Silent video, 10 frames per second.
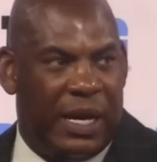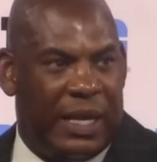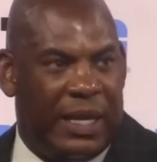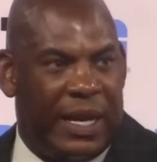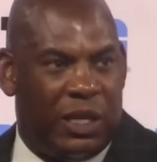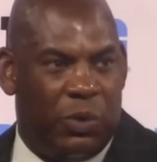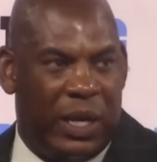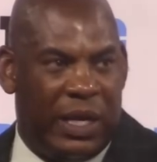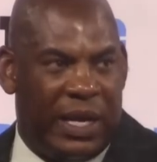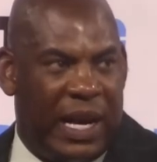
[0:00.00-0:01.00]
I like the
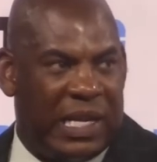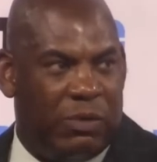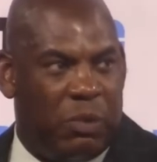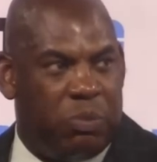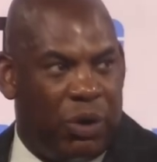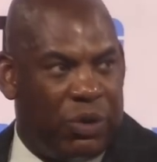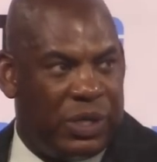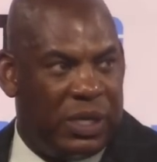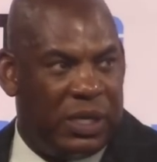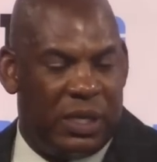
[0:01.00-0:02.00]
way the guys have
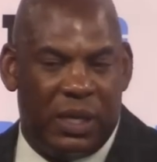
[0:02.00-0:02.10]
approached it.